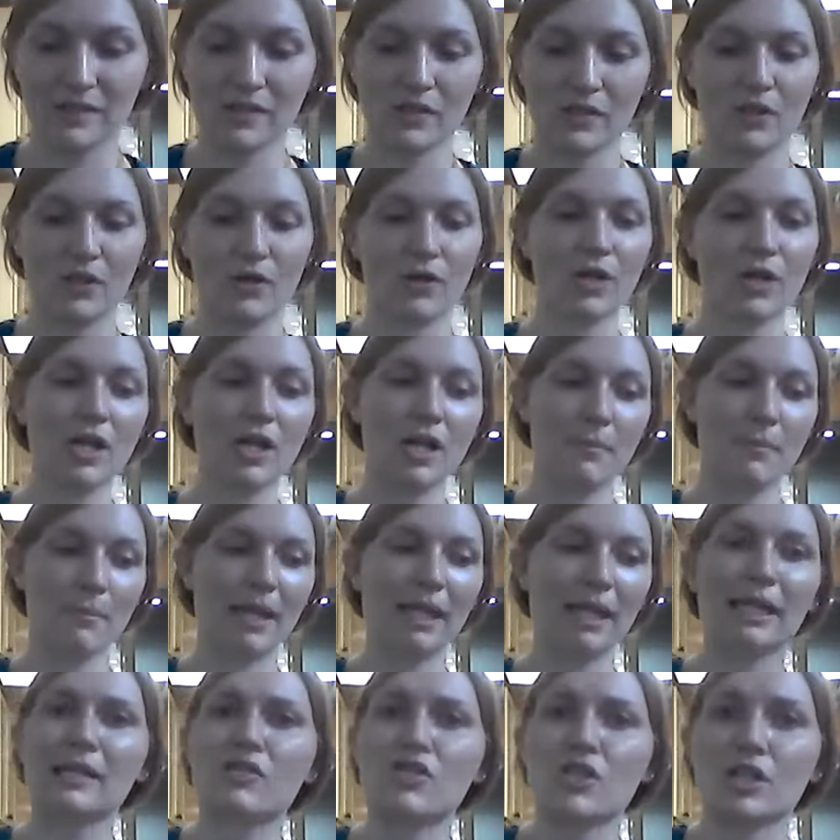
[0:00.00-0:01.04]
So
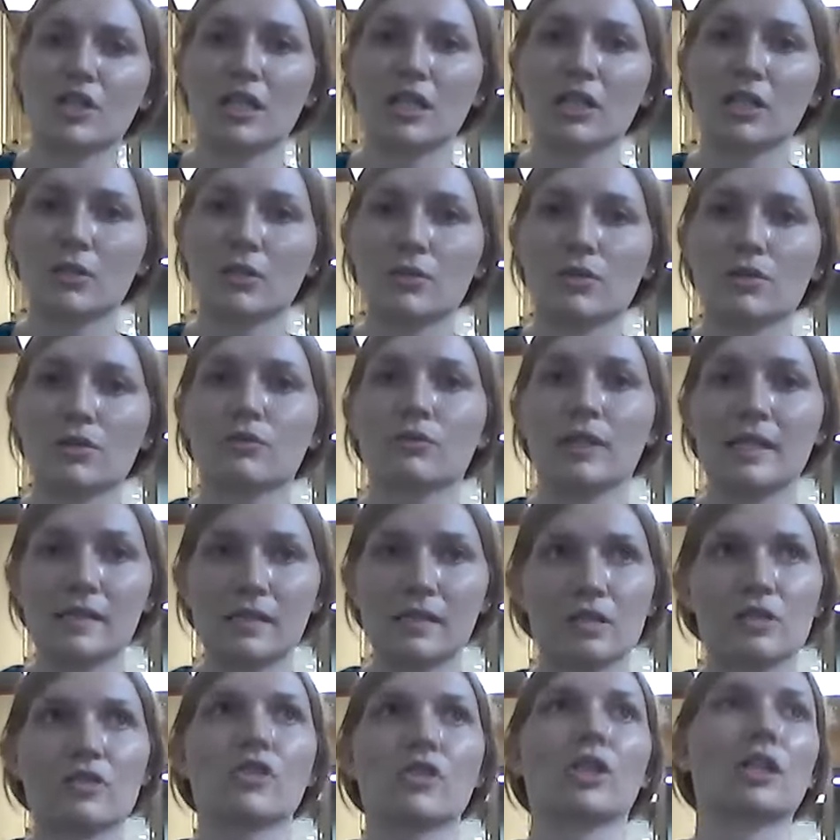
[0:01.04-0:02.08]
making sure that you do
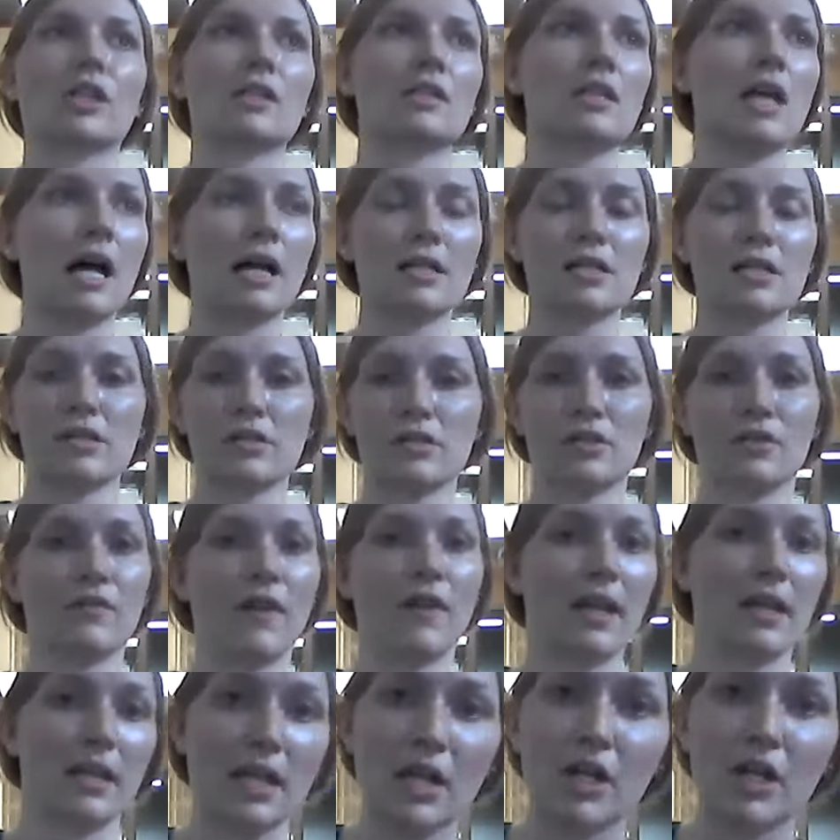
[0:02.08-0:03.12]
research, you can talk to your
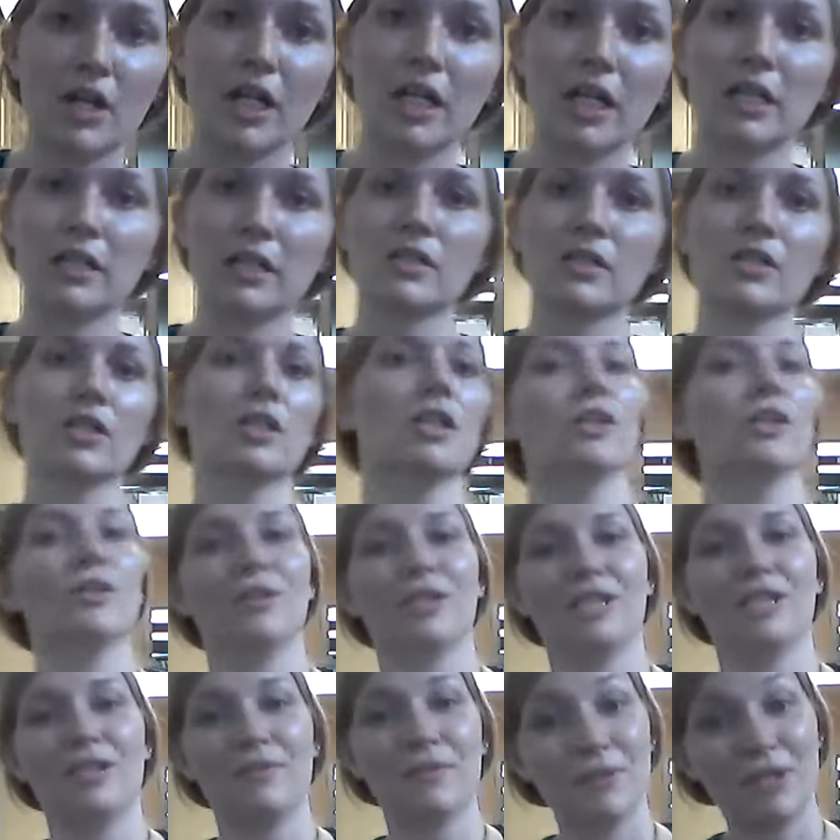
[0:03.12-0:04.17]
veterinarian, you
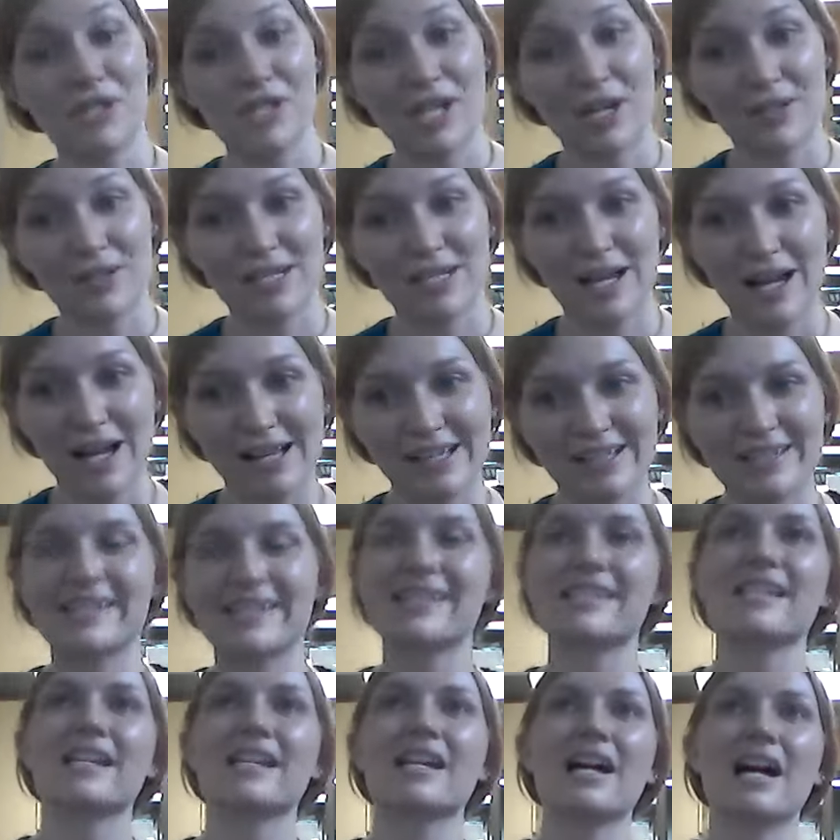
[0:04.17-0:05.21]
can even reach out to
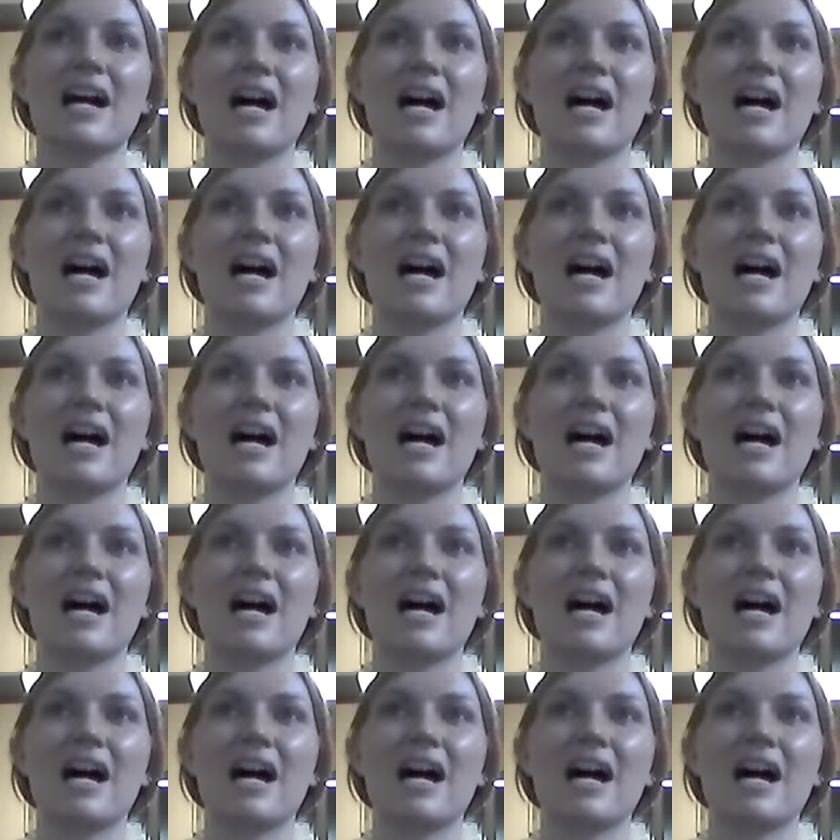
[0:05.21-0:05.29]
us